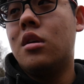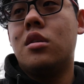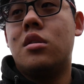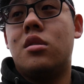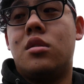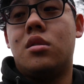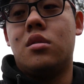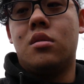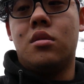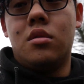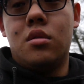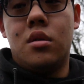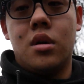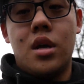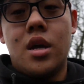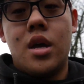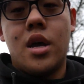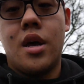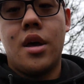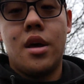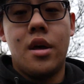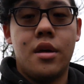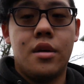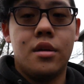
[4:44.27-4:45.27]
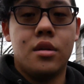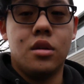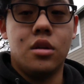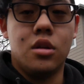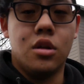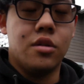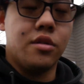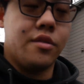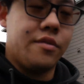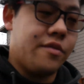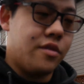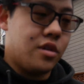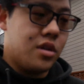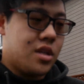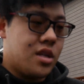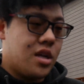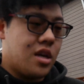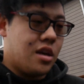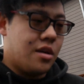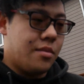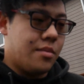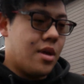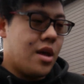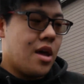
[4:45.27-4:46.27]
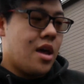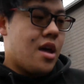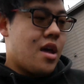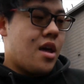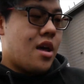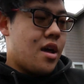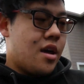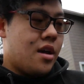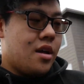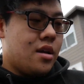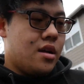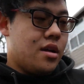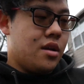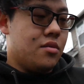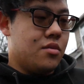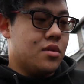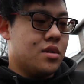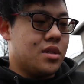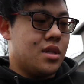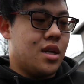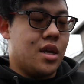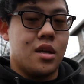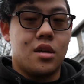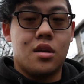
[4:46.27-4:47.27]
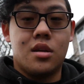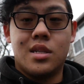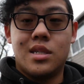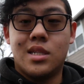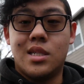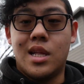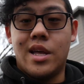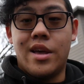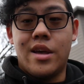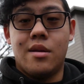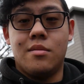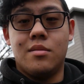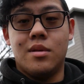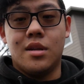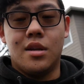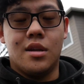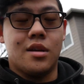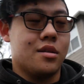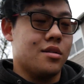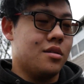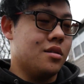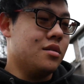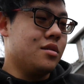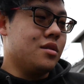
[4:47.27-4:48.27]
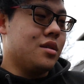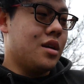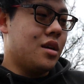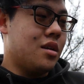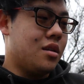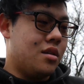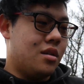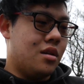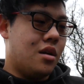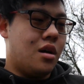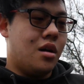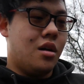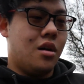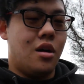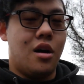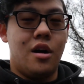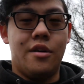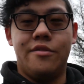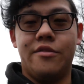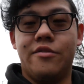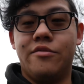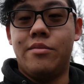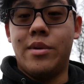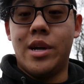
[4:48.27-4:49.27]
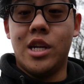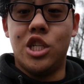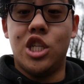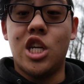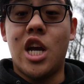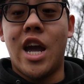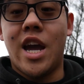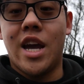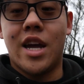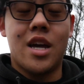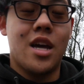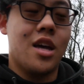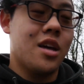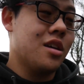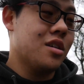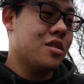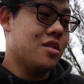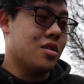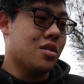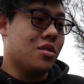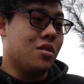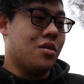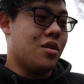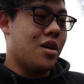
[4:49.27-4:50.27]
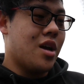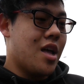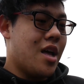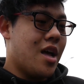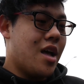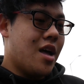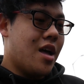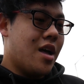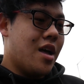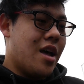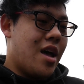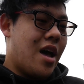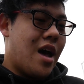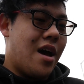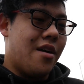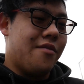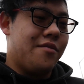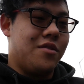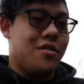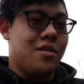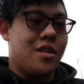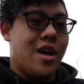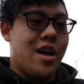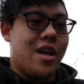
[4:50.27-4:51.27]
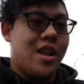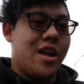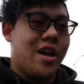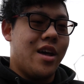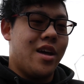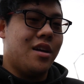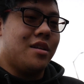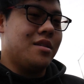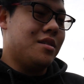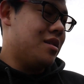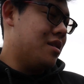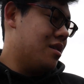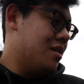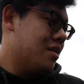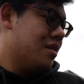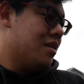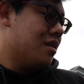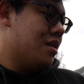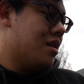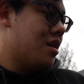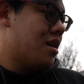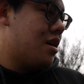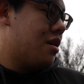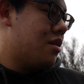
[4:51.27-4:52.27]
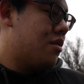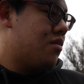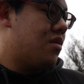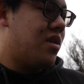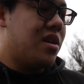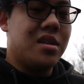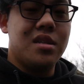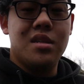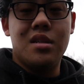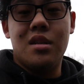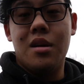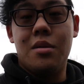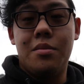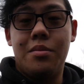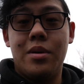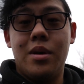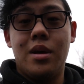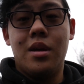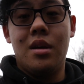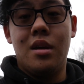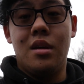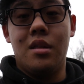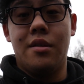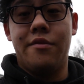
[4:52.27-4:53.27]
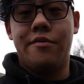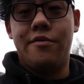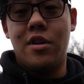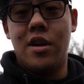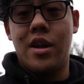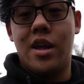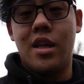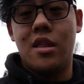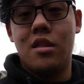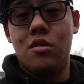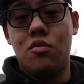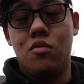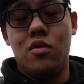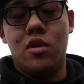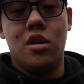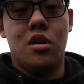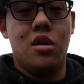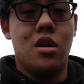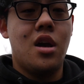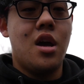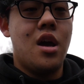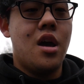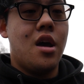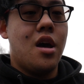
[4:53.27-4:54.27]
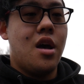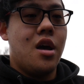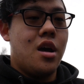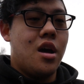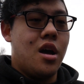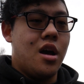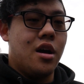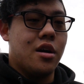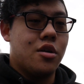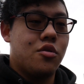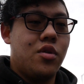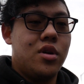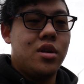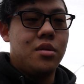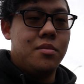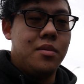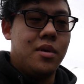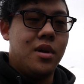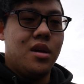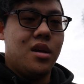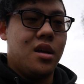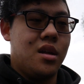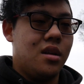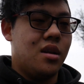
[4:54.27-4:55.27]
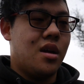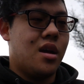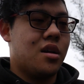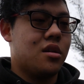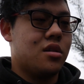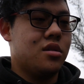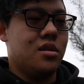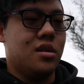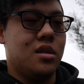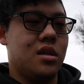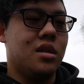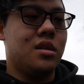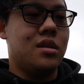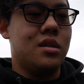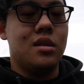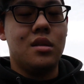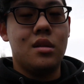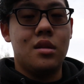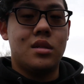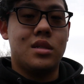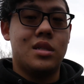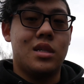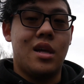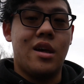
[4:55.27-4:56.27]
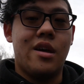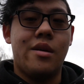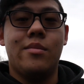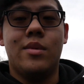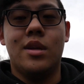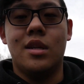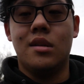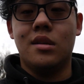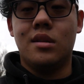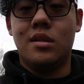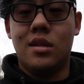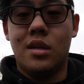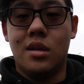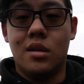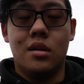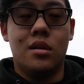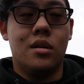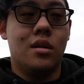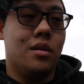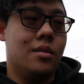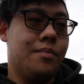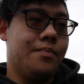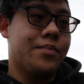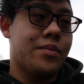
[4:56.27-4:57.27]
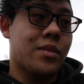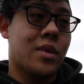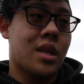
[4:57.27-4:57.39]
So the first time it was like slammed and I couldn't get it off of my jack, so after that I had to raise it up in the front and the rear quite a bit, and I actually didn't slam it until